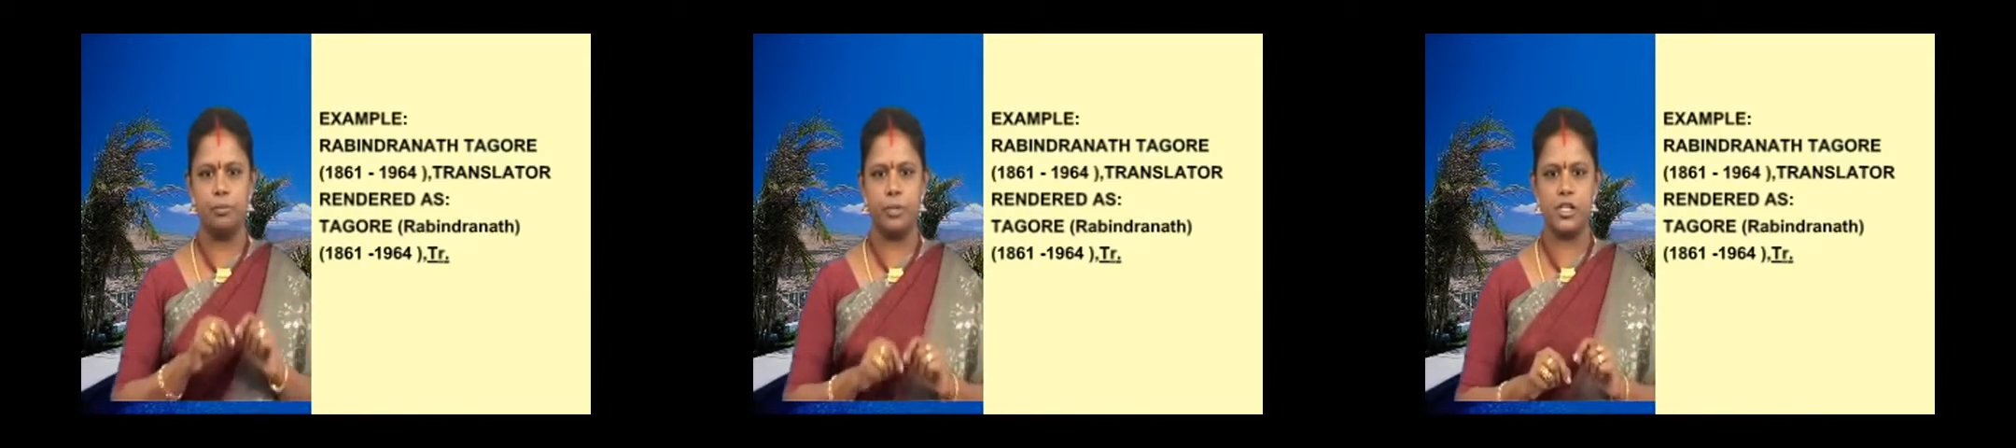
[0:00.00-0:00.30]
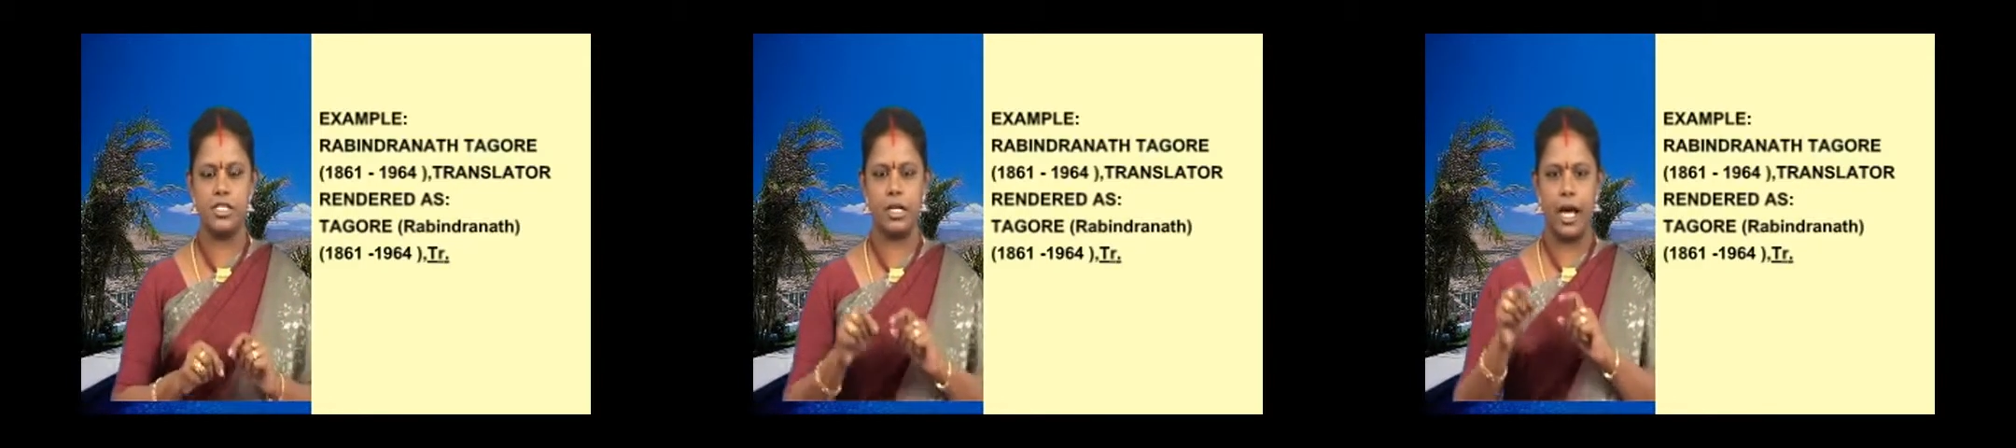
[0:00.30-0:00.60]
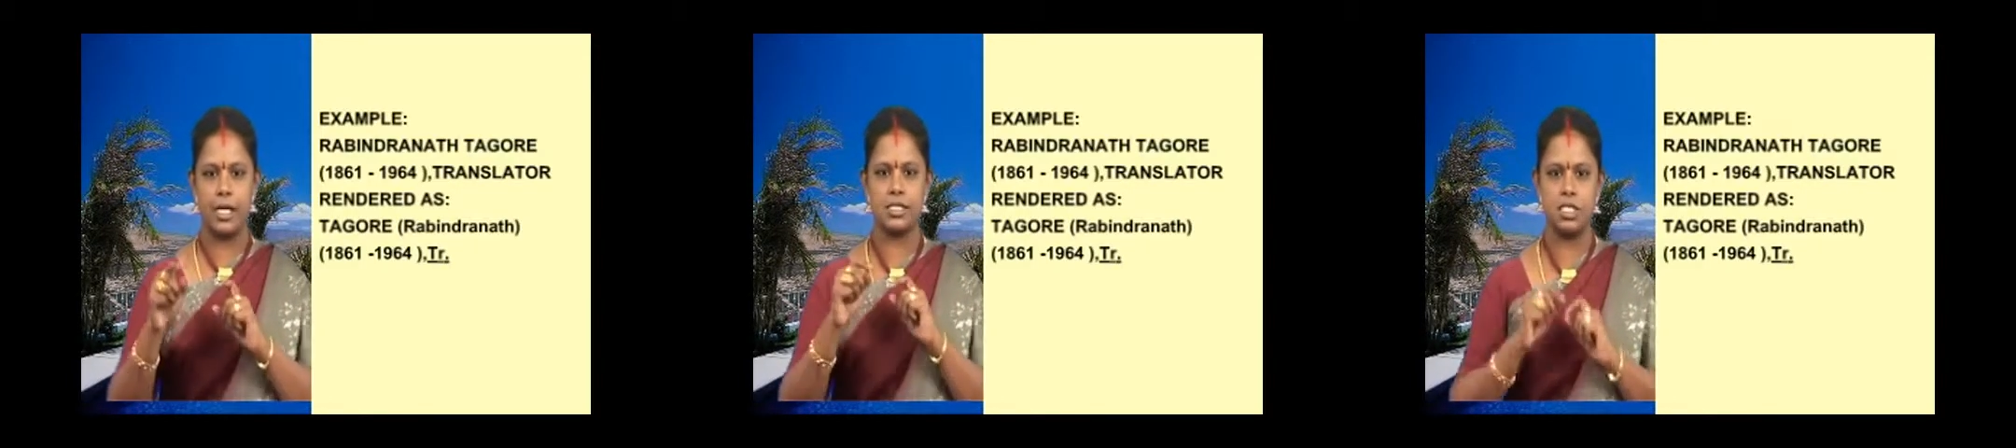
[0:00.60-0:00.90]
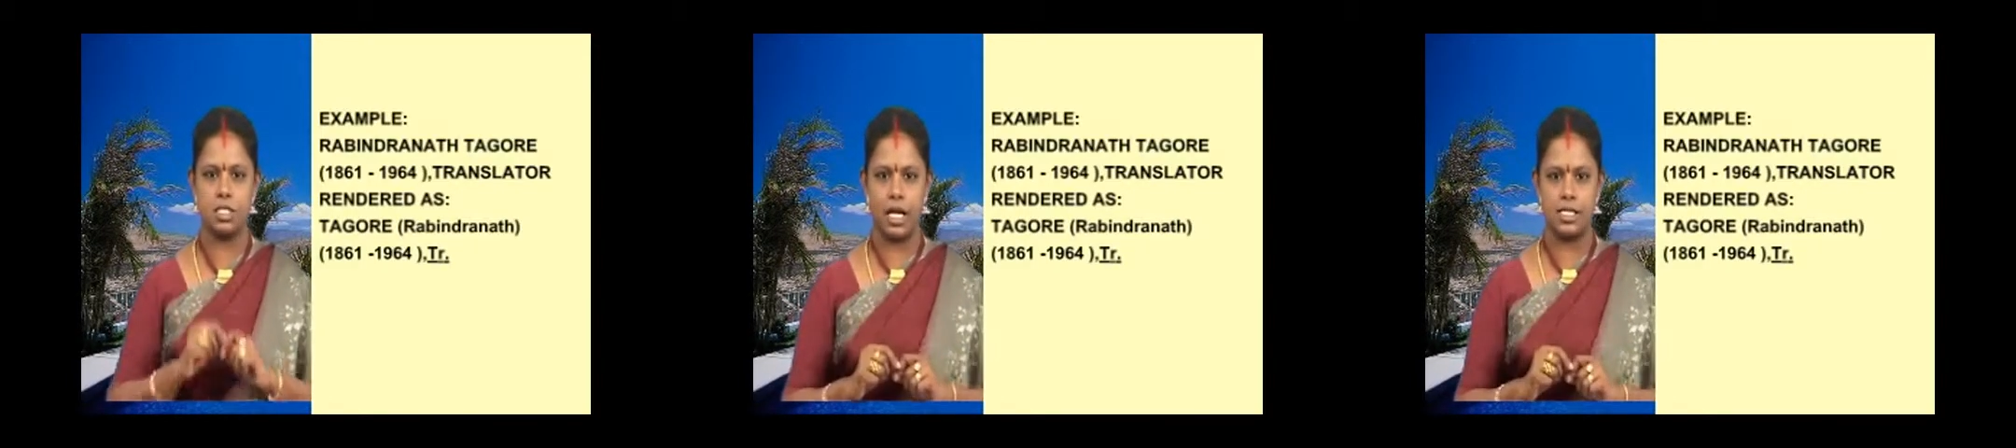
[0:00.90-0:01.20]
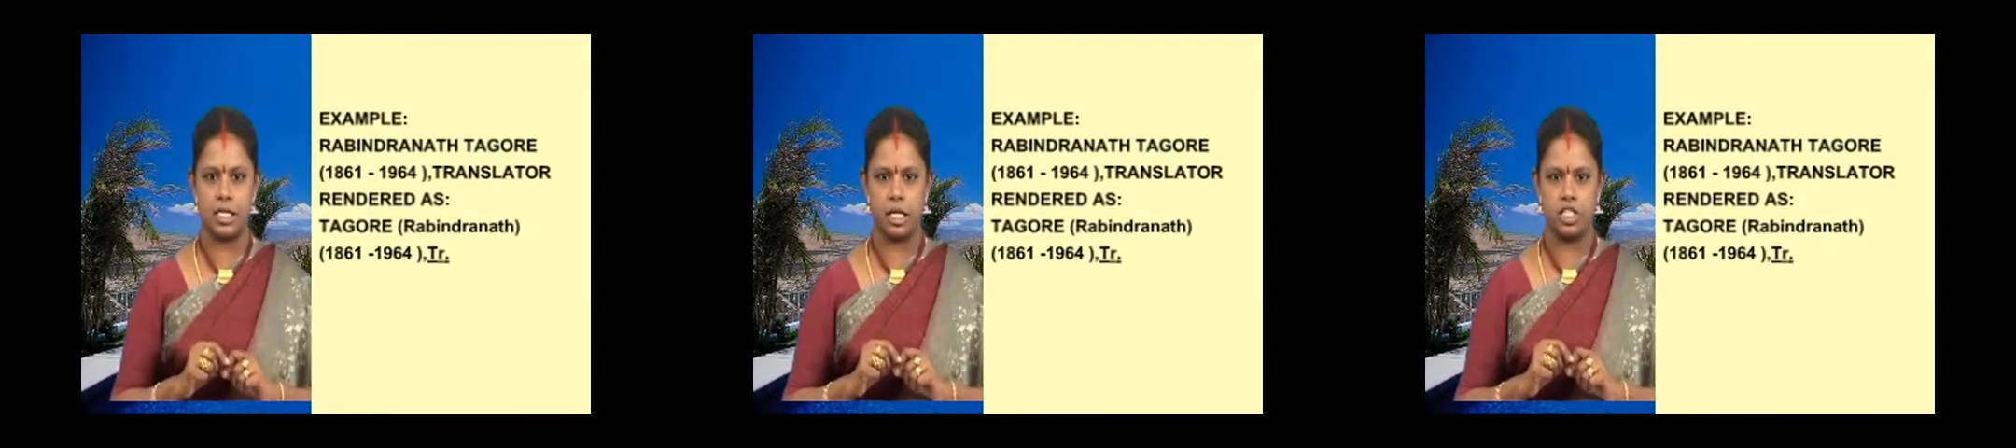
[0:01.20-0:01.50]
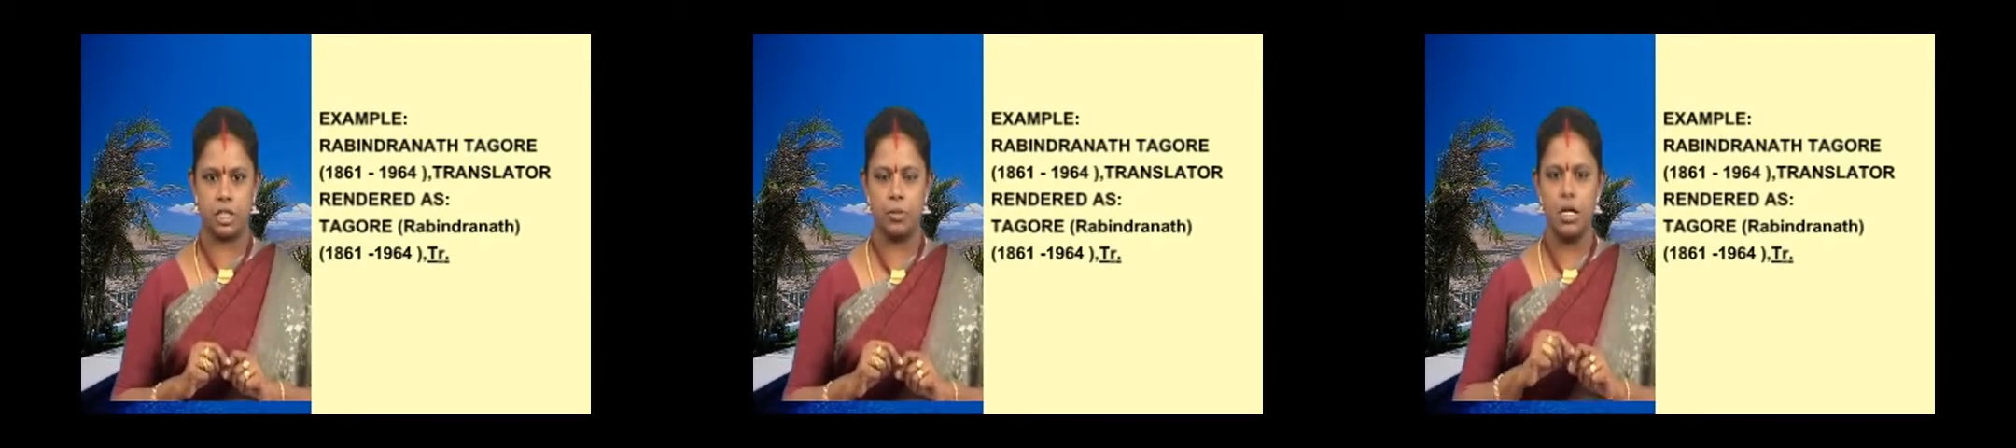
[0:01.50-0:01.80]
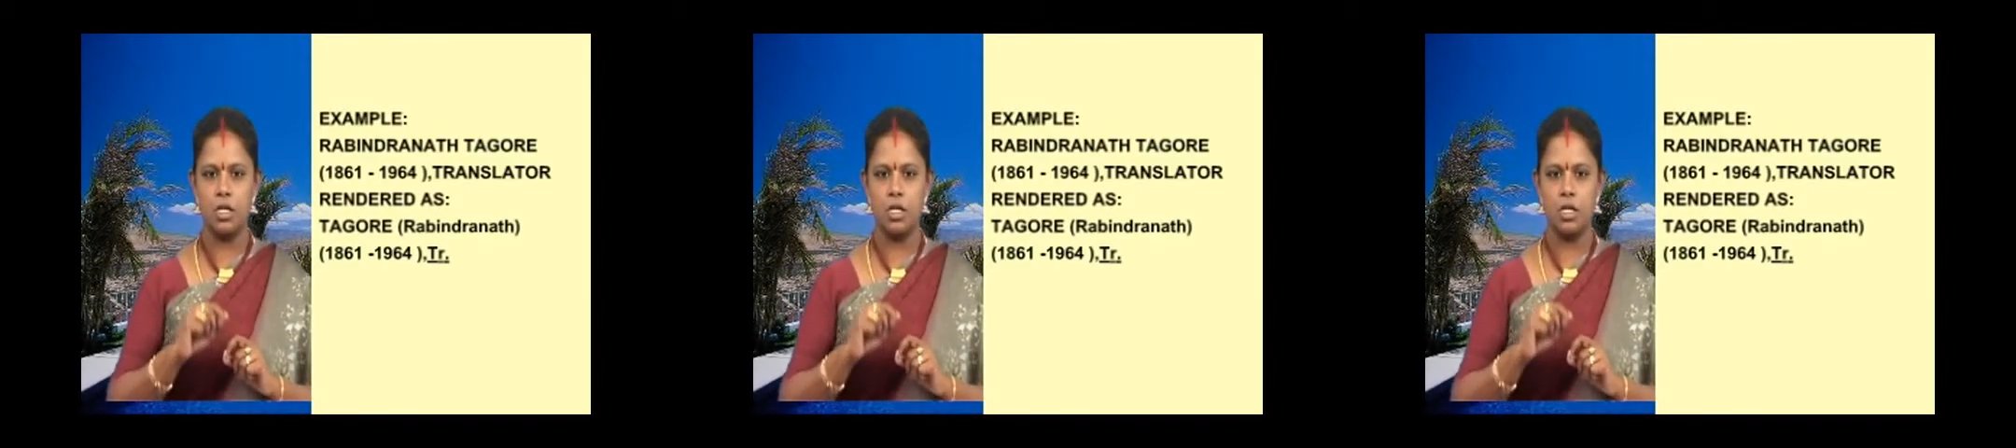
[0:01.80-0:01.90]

person as a translator.